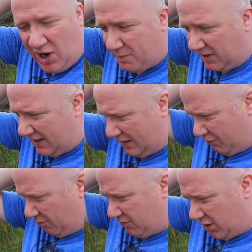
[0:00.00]
a chap here
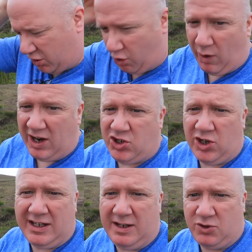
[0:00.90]
from
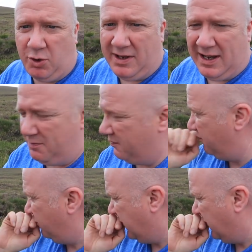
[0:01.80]
Croatia, keeps coming in